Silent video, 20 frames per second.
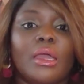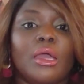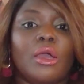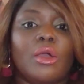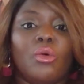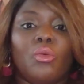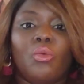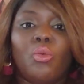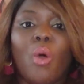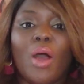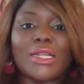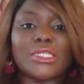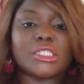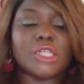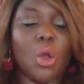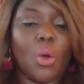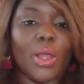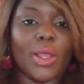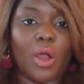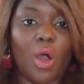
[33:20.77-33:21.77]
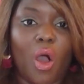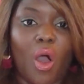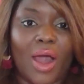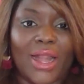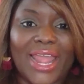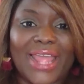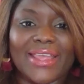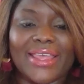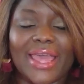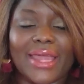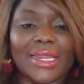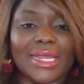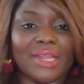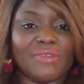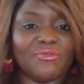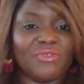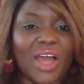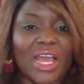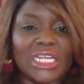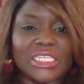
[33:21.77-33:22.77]
what's going on and getting
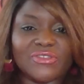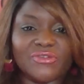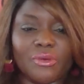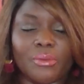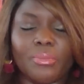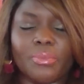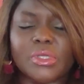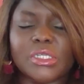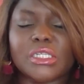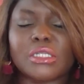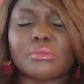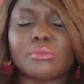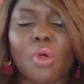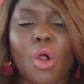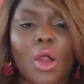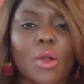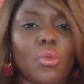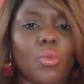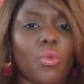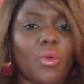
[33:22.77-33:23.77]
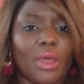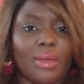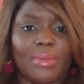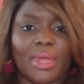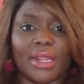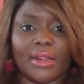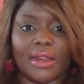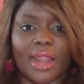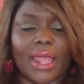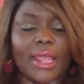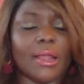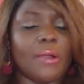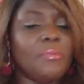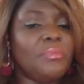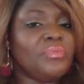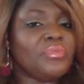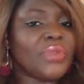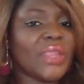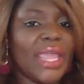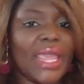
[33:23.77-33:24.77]
advice from smart women like
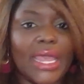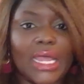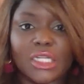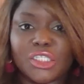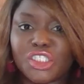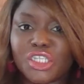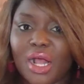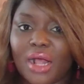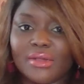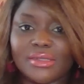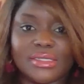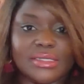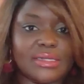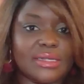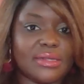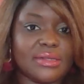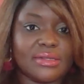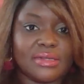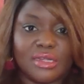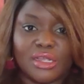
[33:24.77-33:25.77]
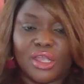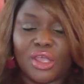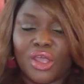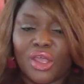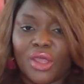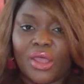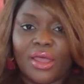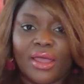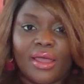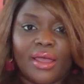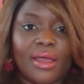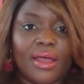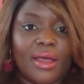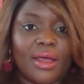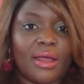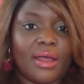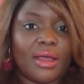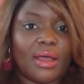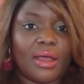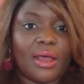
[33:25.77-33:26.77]
Ann Johnson.
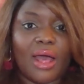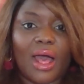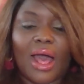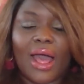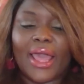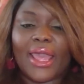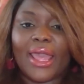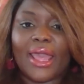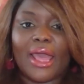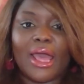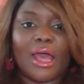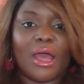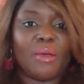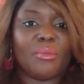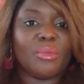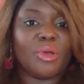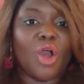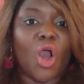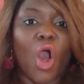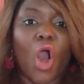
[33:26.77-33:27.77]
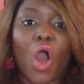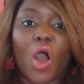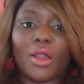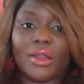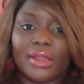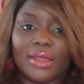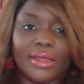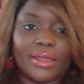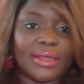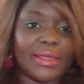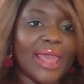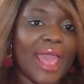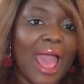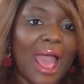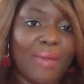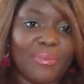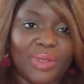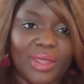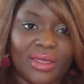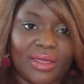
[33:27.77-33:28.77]
I am calling
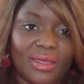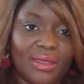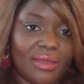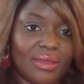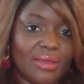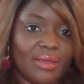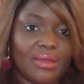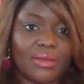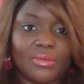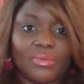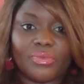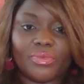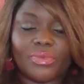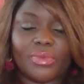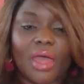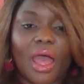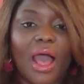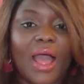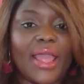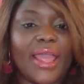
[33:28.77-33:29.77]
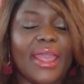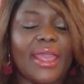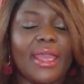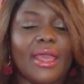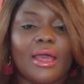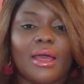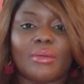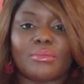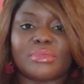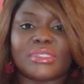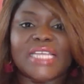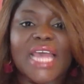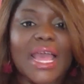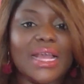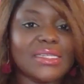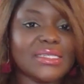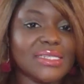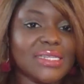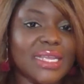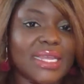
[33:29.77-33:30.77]
Gabby. I am
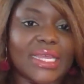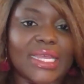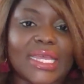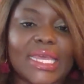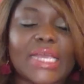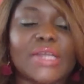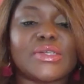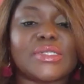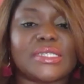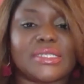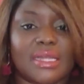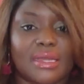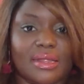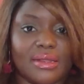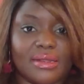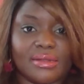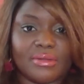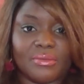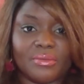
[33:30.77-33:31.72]
texting Kirsten.